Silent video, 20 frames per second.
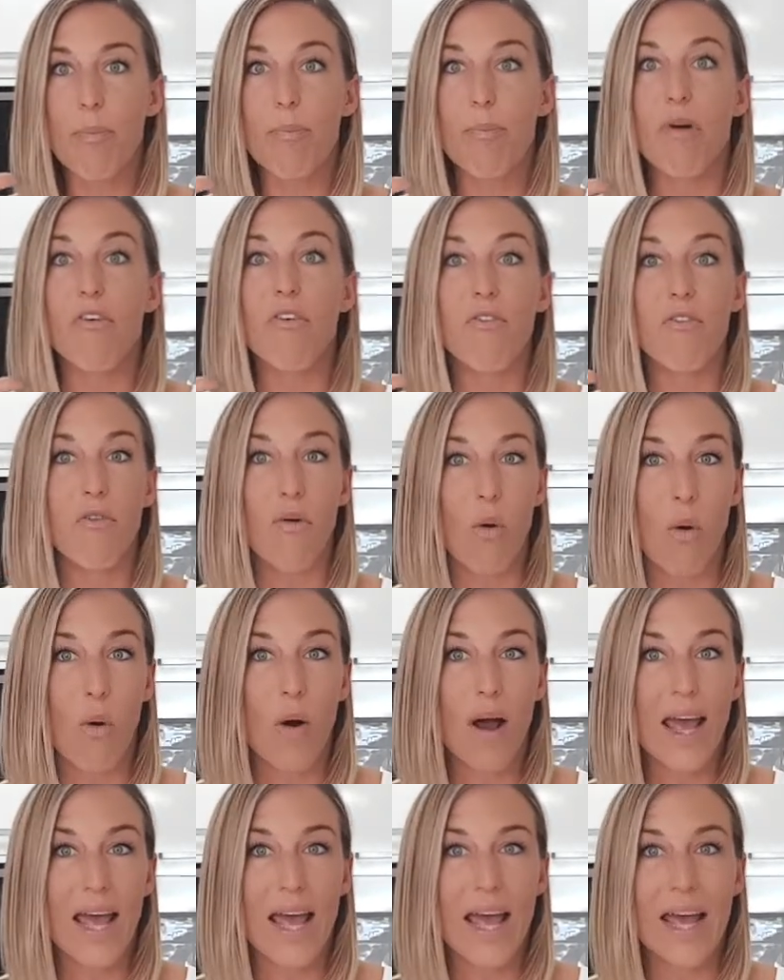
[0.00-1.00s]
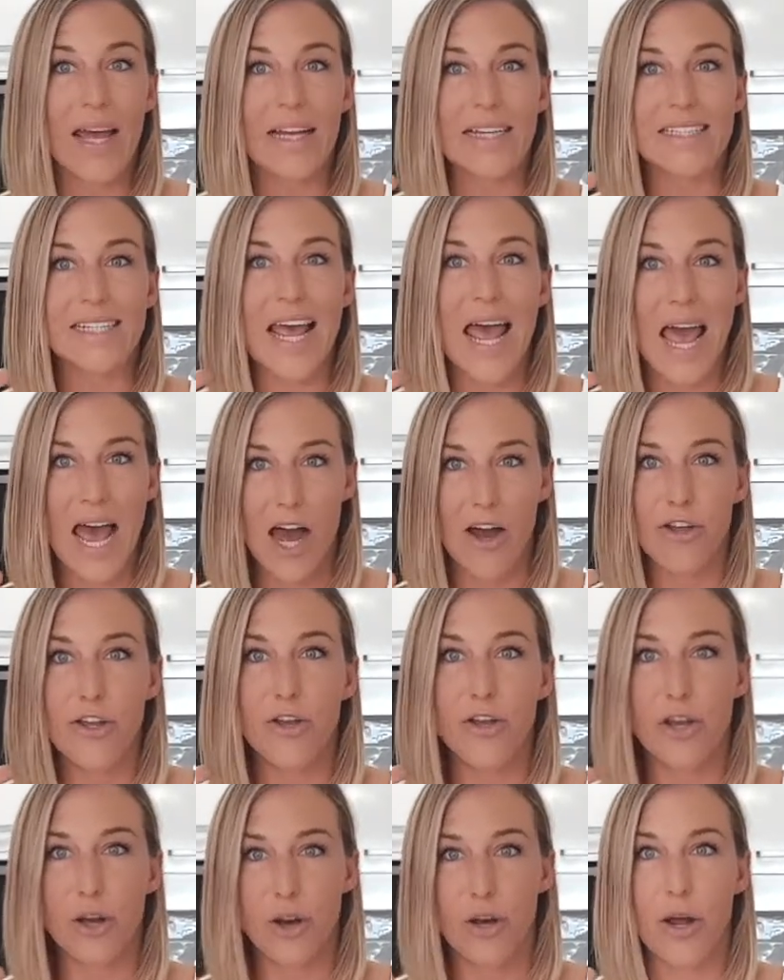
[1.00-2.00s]
beforehand how
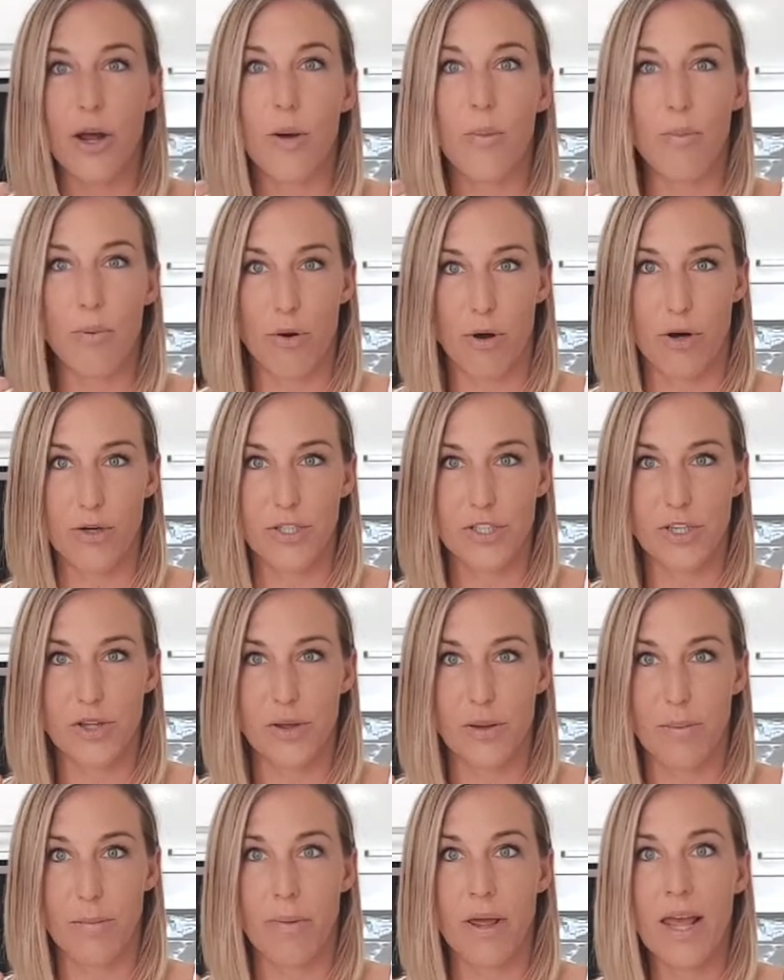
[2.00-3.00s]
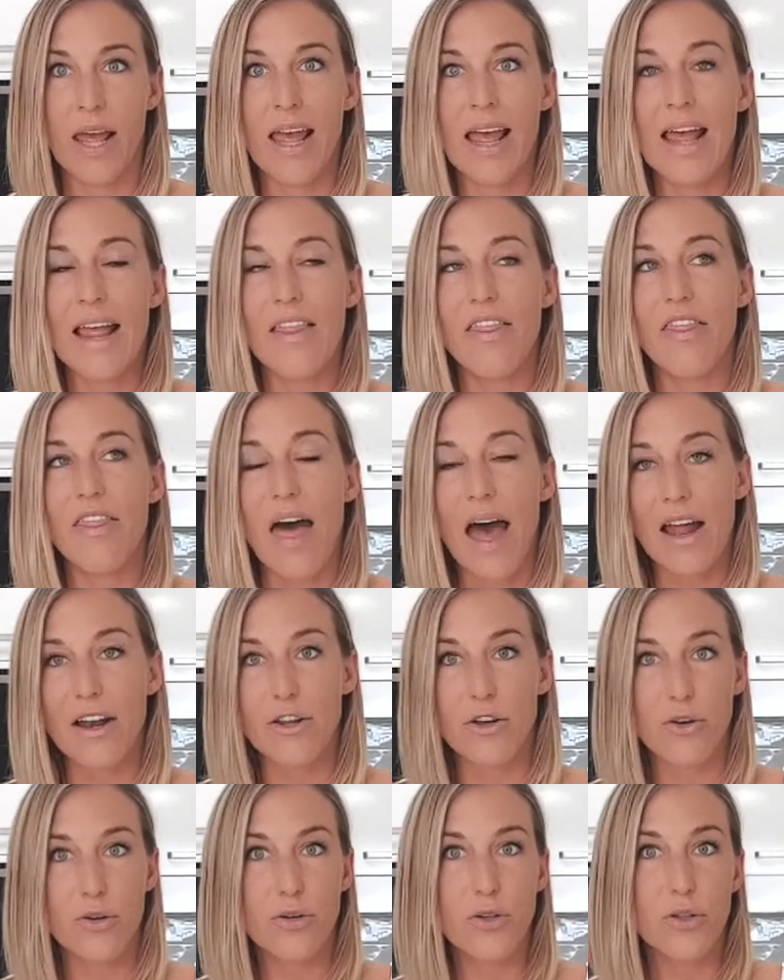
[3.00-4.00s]
you're going to approach them. That
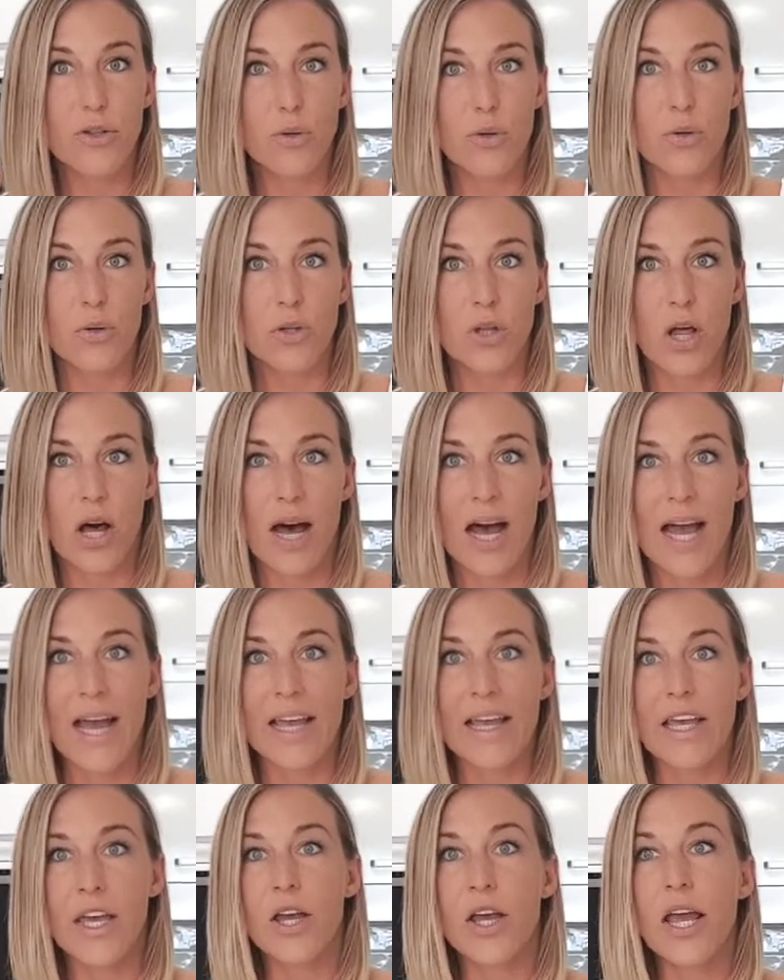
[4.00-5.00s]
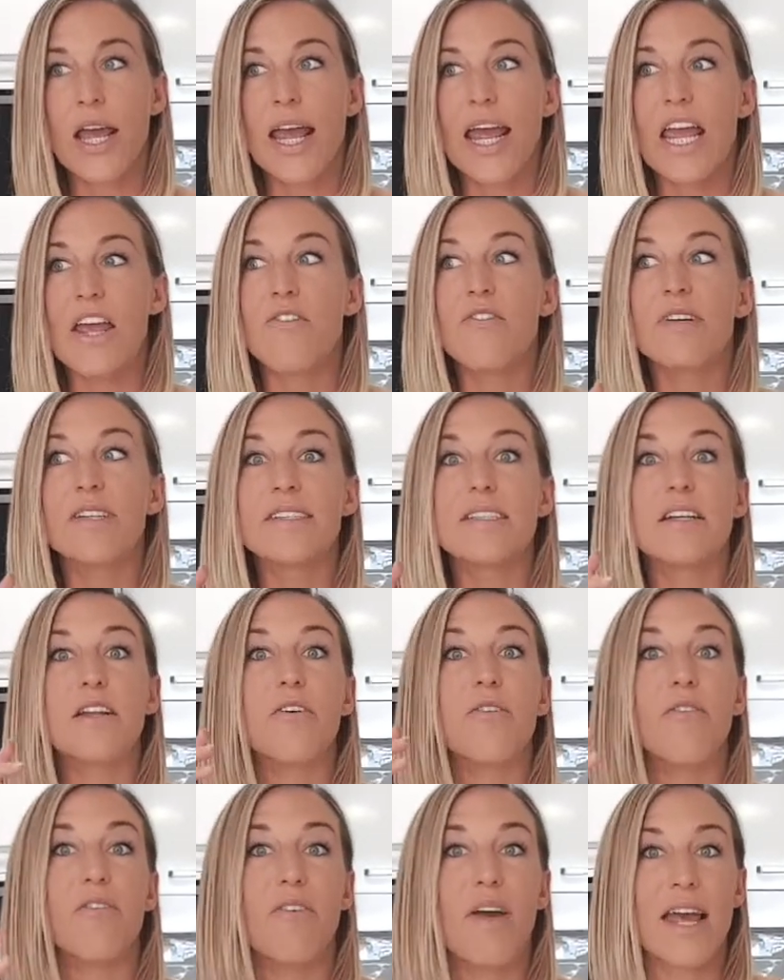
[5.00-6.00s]
could look like if it's an
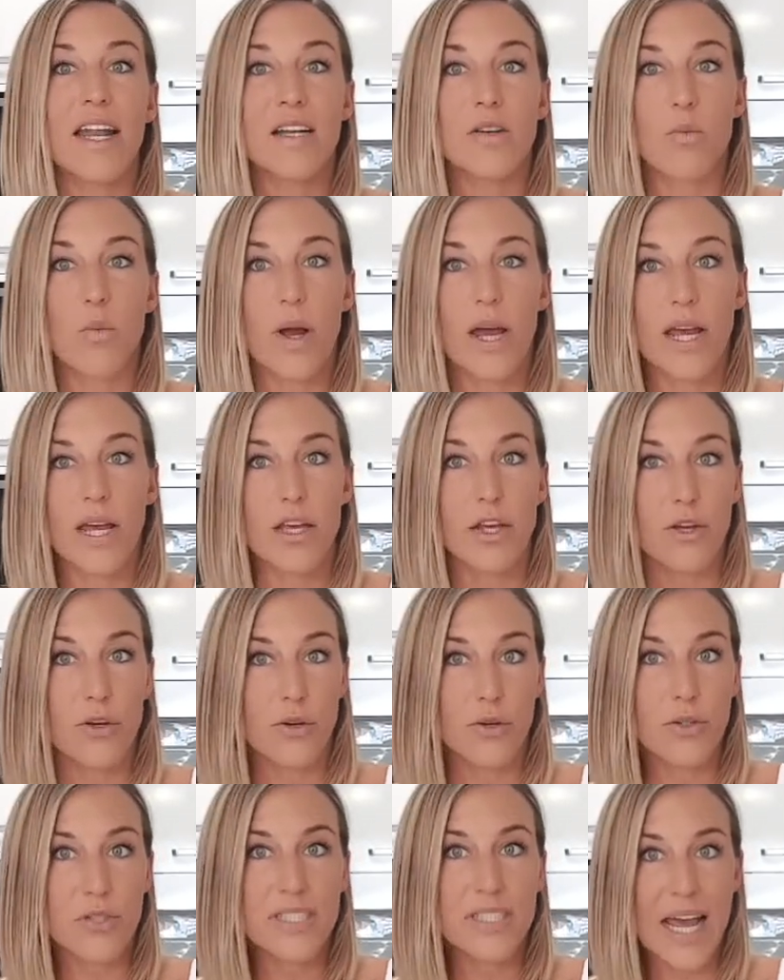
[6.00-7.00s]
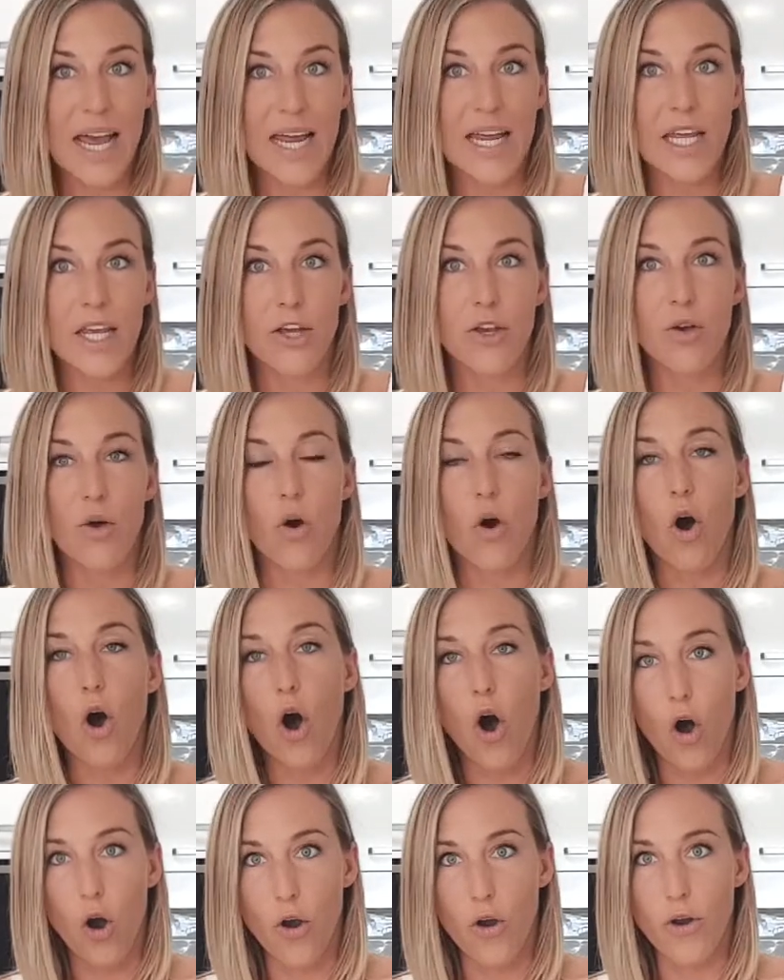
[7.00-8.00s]
event where you take your
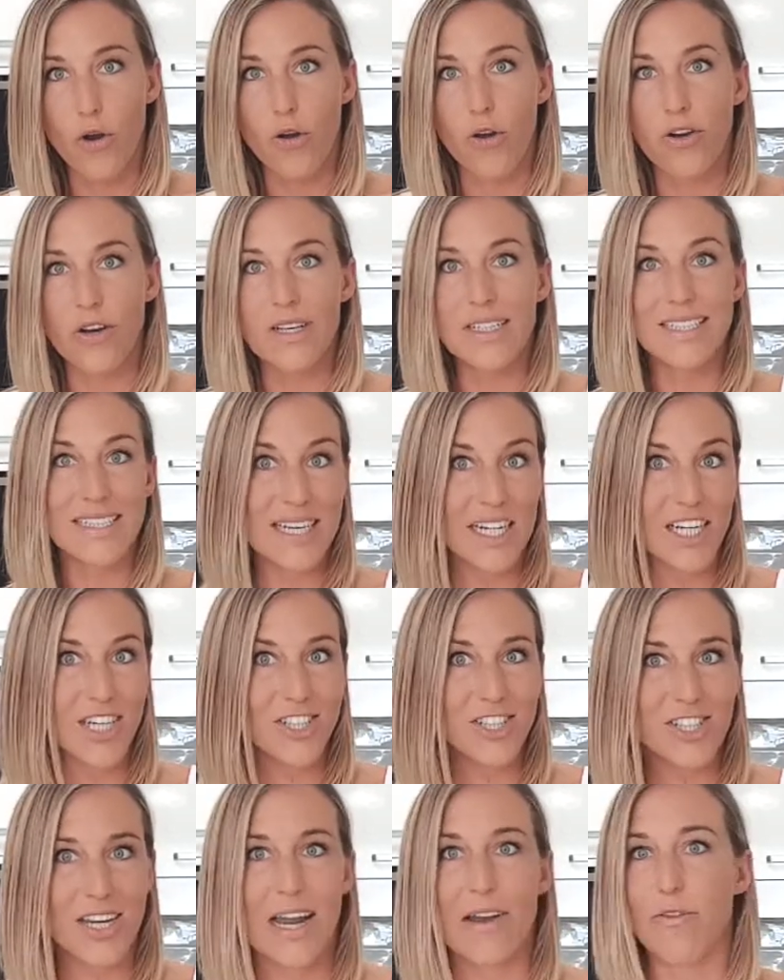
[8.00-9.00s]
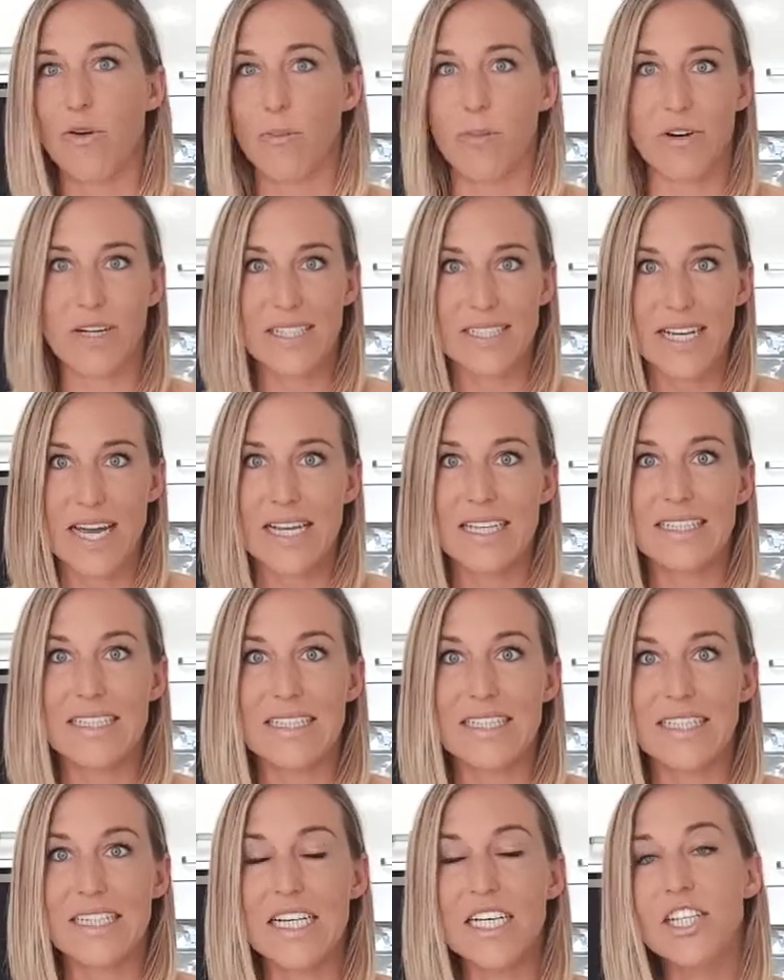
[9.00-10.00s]
own dish, everybody takes a
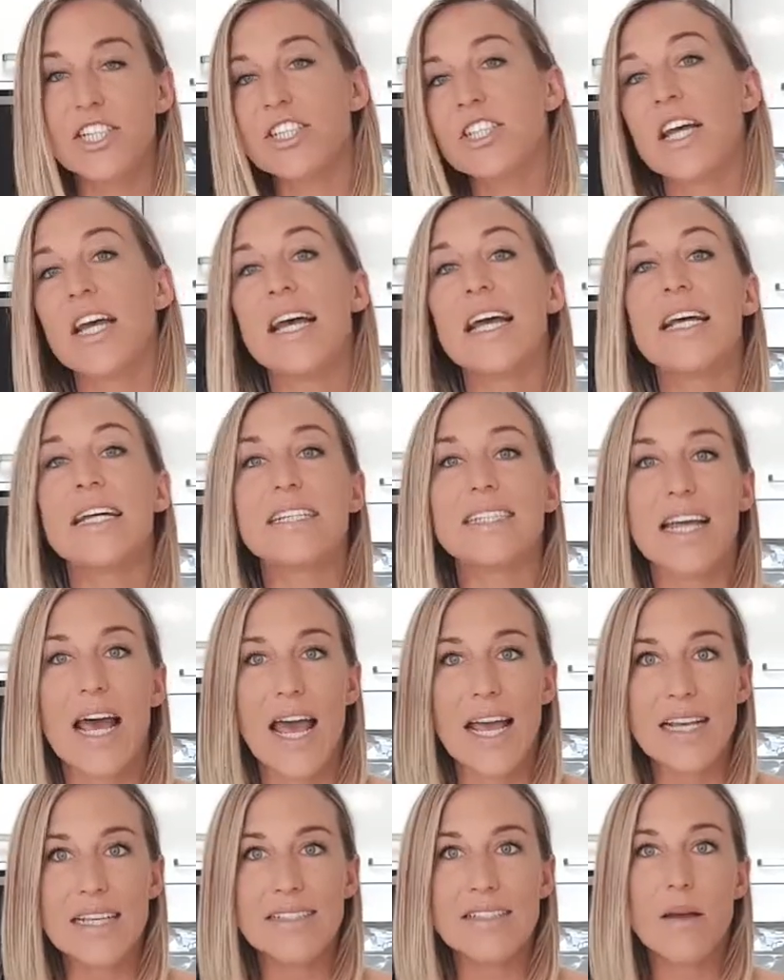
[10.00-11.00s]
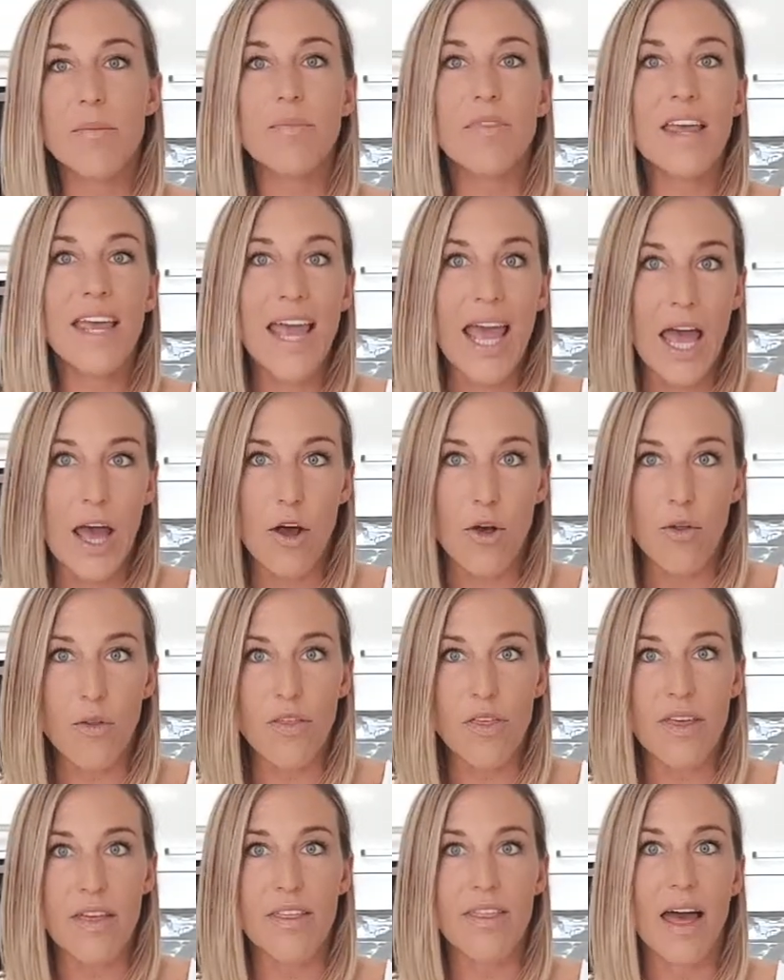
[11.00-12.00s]
dish, take something
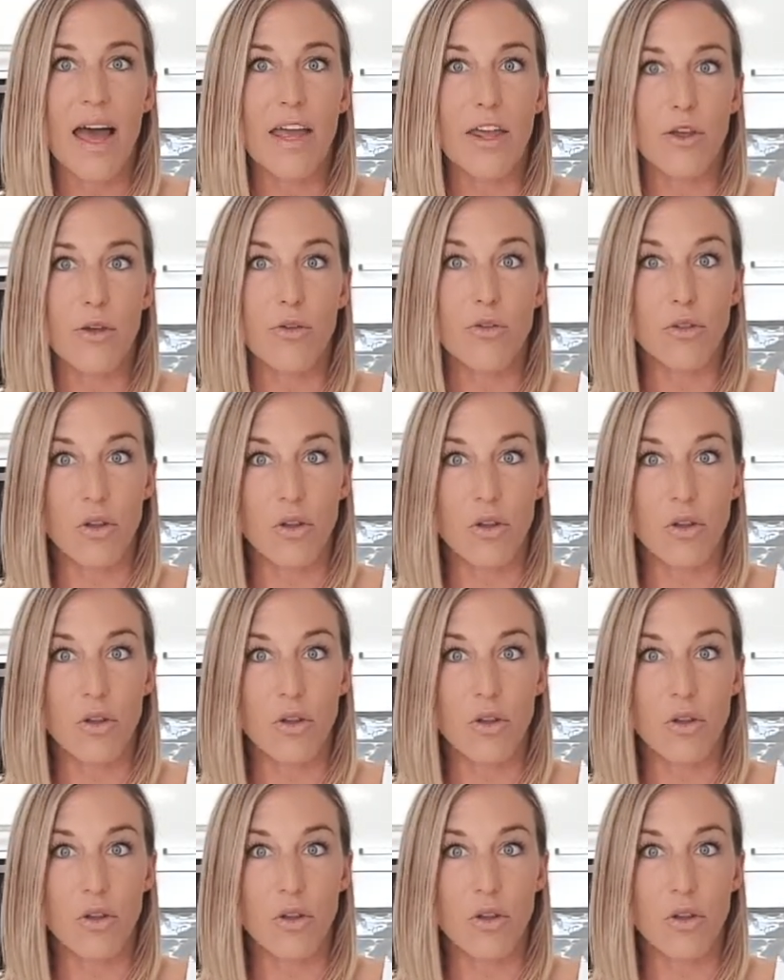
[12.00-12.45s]
healthy that you